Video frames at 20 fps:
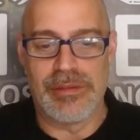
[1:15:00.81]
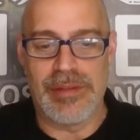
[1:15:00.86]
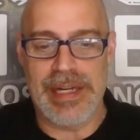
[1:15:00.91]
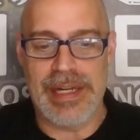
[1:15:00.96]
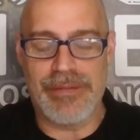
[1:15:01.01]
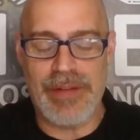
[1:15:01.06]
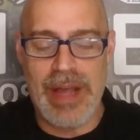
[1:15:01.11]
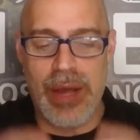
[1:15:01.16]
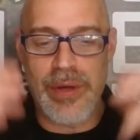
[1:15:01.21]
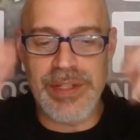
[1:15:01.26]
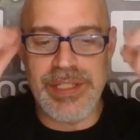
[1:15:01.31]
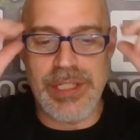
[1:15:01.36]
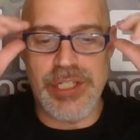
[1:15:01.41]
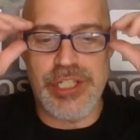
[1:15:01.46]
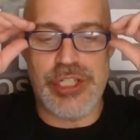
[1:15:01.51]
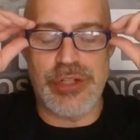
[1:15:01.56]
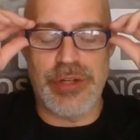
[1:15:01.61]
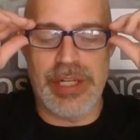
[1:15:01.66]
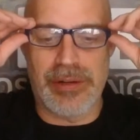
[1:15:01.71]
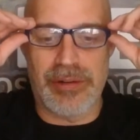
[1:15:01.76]
Like, if I wasn't
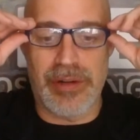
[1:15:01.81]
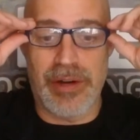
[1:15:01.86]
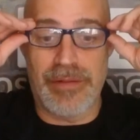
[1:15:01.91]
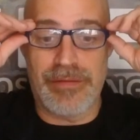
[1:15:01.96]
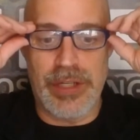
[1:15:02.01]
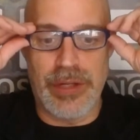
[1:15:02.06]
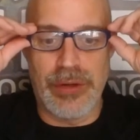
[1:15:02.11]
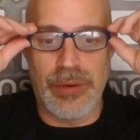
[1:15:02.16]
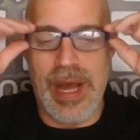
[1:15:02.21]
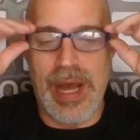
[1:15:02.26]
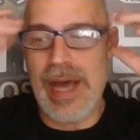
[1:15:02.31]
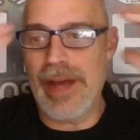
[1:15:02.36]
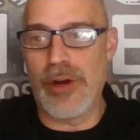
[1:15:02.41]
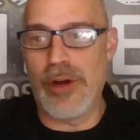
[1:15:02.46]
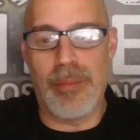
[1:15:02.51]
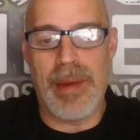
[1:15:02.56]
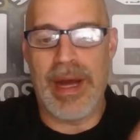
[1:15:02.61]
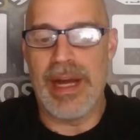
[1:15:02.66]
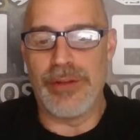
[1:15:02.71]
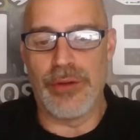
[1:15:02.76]
shooting a review, I
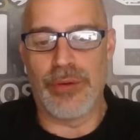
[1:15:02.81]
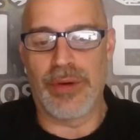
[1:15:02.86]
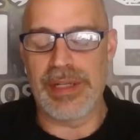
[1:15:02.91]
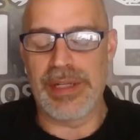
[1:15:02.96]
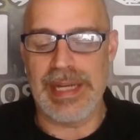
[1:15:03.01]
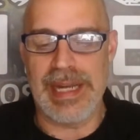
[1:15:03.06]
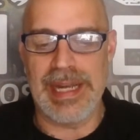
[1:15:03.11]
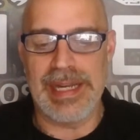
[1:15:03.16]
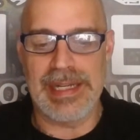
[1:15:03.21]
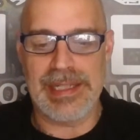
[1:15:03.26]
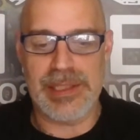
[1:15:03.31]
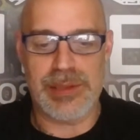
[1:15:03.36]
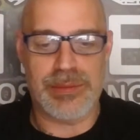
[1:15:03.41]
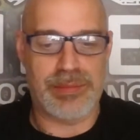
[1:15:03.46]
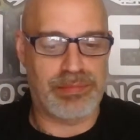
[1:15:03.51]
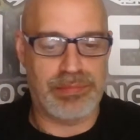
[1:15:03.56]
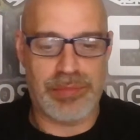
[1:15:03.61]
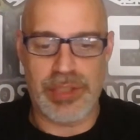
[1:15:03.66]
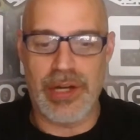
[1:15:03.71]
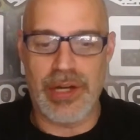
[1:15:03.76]
don't mind the organics.
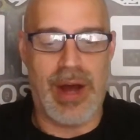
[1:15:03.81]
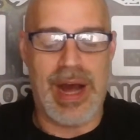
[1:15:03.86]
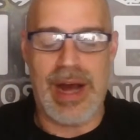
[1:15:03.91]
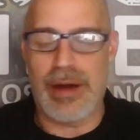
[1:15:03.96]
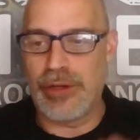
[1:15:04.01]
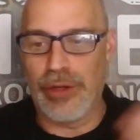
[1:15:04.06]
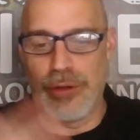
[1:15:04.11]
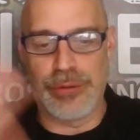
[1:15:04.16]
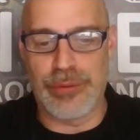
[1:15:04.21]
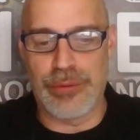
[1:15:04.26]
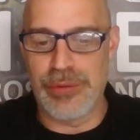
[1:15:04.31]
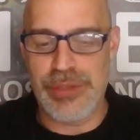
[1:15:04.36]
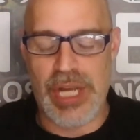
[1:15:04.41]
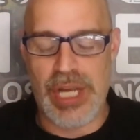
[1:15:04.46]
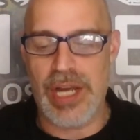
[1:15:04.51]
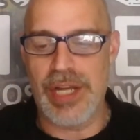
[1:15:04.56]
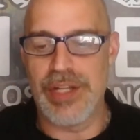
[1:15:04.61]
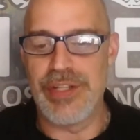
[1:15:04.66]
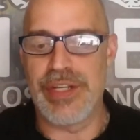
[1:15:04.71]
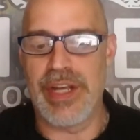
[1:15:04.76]
I'll go through
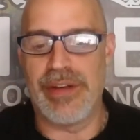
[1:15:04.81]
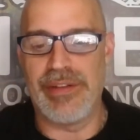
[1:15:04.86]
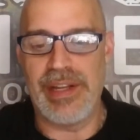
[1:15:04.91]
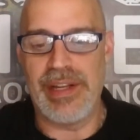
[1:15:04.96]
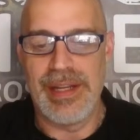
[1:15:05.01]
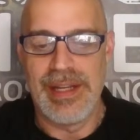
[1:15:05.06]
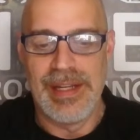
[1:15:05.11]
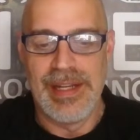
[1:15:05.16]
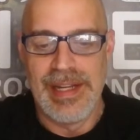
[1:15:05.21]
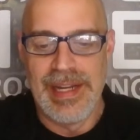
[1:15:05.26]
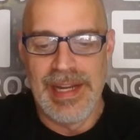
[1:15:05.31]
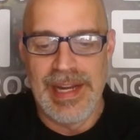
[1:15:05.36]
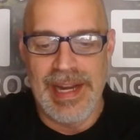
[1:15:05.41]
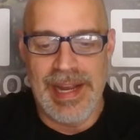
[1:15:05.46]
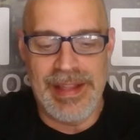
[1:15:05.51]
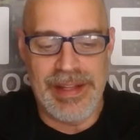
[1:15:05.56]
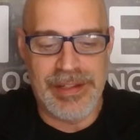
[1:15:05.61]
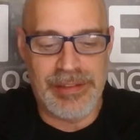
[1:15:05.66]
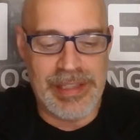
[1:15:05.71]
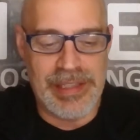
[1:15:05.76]
tons of it
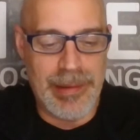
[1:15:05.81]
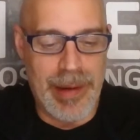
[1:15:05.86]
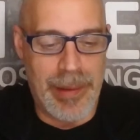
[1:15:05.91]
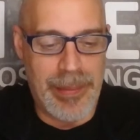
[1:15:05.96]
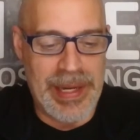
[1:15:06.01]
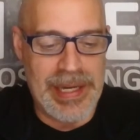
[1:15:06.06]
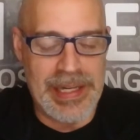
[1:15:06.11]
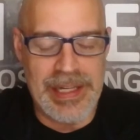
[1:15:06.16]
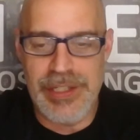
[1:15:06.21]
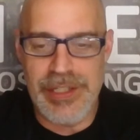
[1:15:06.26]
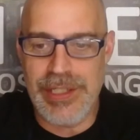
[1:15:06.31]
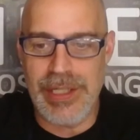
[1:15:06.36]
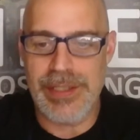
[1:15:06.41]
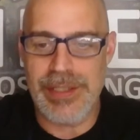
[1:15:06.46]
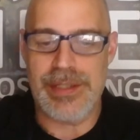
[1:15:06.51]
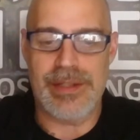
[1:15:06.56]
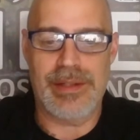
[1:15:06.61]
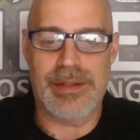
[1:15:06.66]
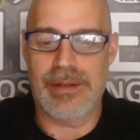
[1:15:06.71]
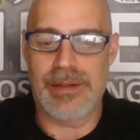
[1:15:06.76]
and then clean my pan. It's
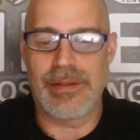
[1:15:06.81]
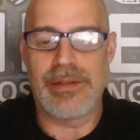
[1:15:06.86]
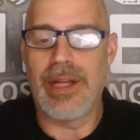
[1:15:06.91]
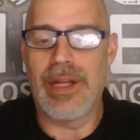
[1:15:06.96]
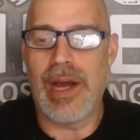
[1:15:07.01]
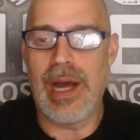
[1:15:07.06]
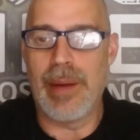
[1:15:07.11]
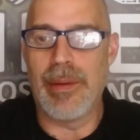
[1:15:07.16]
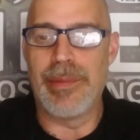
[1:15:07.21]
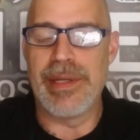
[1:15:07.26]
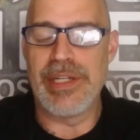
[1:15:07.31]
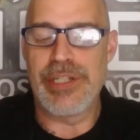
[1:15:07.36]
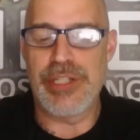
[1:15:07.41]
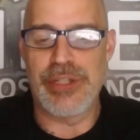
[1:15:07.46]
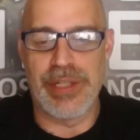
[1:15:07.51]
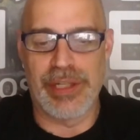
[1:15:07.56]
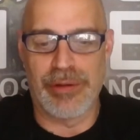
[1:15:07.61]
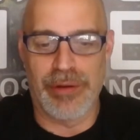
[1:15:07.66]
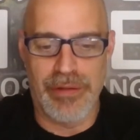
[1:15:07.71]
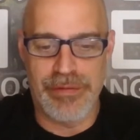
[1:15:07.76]
just, I'm going to be
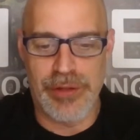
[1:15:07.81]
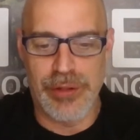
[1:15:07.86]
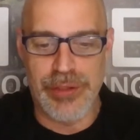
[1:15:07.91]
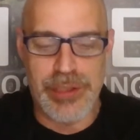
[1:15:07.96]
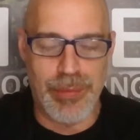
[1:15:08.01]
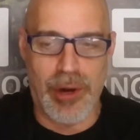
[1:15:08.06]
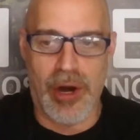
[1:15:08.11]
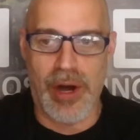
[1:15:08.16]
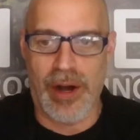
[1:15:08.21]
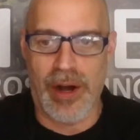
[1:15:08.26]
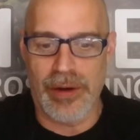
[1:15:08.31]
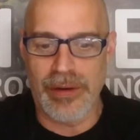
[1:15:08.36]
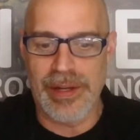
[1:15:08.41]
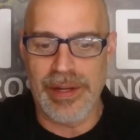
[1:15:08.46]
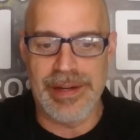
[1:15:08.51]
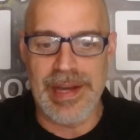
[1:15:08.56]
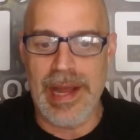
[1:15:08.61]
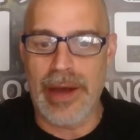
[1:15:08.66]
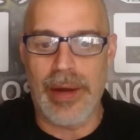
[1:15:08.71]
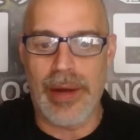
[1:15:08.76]
shooting a review tomorrow,
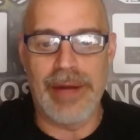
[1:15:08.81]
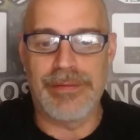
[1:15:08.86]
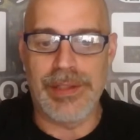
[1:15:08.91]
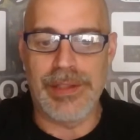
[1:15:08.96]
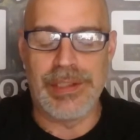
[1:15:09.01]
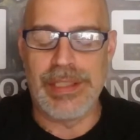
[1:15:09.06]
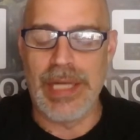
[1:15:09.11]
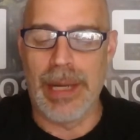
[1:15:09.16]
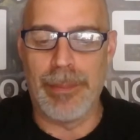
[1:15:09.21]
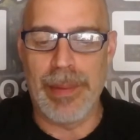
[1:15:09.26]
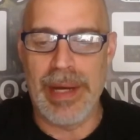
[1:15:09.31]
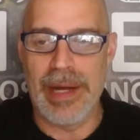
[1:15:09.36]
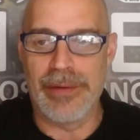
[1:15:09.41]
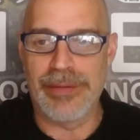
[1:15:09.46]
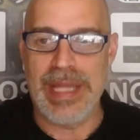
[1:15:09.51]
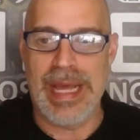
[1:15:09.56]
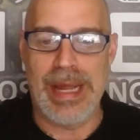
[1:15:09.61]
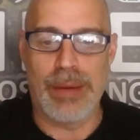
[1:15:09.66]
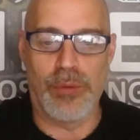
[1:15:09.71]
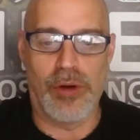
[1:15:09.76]
and now I have to dump
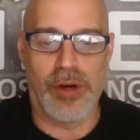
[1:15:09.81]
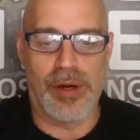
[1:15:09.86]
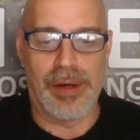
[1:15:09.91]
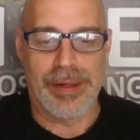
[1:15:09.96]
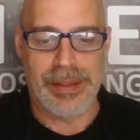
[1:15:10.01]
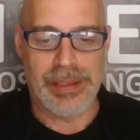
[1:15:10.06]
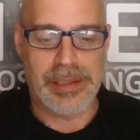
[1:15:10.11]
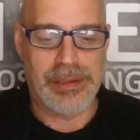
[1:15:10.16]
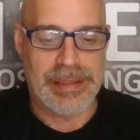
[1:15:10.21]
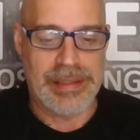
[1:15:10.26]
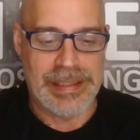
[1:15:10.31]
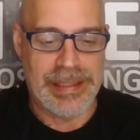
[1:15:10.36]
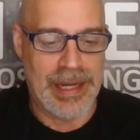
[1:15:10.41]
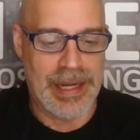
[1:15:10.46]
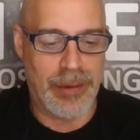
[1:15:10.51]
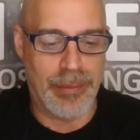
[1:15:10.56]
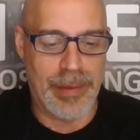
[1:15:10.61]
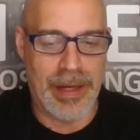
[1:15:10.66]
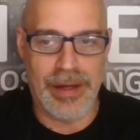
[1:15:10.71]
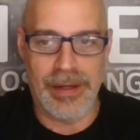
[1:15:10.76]
out that water, clean
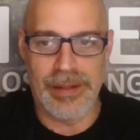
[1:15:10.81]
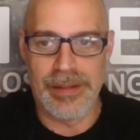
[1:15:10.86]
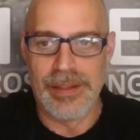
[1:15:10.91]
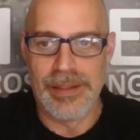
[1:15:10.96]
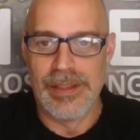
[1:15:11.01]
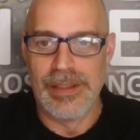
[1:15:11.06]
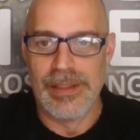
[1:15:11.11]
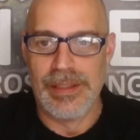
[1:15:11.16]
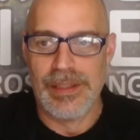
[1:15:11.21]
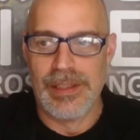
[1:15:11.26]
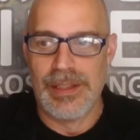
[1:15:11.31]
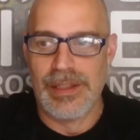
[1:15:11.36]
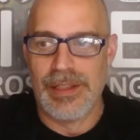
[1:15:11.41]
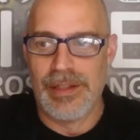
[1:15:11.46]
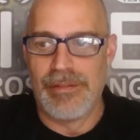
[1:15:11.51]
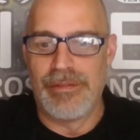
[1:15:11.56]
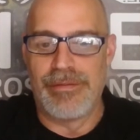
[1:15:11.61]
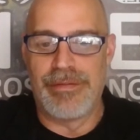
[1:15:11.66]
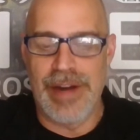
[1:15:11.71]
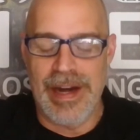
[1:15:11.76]
out my
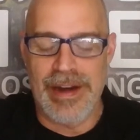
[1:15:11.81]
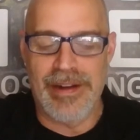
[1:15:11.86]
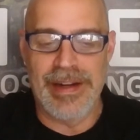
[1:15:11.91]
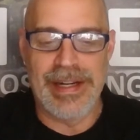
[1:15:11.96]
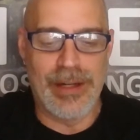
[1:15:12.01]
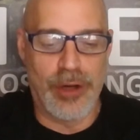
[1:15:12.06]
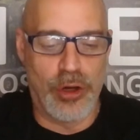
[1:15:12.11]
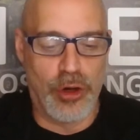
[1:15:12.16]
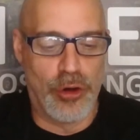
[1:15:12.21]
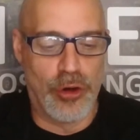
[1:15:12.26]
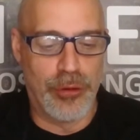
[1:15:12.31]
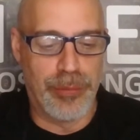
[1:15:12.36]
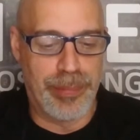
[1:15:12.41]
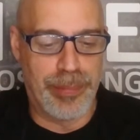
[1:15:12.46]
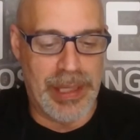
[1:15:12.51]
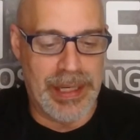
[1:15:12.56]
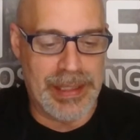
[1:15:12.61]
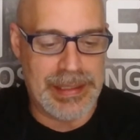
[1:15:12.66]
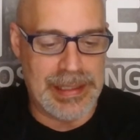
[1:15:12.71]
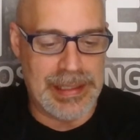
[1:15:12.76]
very old
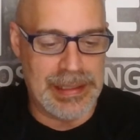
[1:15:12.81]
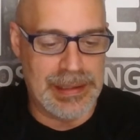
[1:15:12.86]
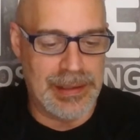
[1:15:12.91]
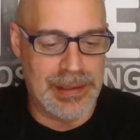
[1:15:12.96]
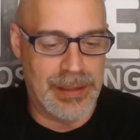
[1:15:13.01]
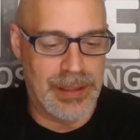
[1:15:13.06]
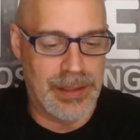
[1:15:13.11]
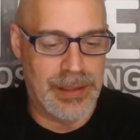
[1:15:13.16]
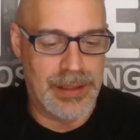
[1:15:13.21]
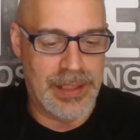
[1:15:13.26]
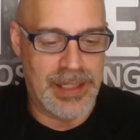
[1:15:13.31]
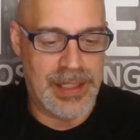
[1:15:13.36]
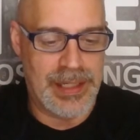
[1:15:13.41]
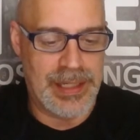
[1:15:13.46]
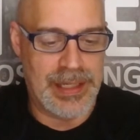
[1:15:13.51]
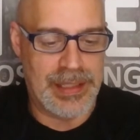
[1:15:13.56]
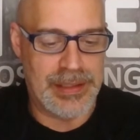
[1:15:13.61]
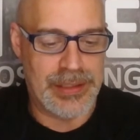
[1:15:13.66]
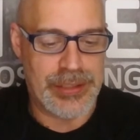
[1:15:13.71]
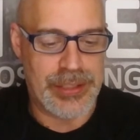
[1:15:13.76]
bucket,
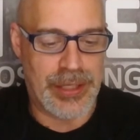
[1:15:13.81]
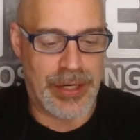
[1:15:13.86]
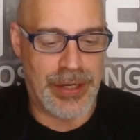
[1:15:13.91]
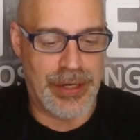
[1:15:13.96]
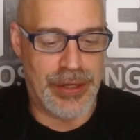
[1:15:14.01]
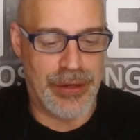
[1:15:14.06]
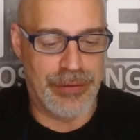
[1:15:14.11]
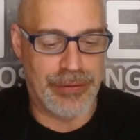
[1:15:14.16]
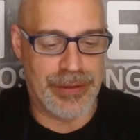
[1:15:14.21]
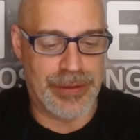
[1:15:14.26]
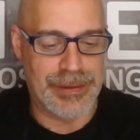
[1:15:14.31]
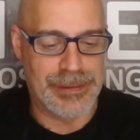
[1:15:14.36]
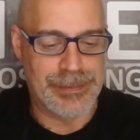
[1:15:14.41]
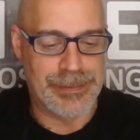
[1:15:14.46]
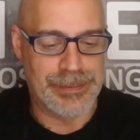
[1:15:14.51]
and start over.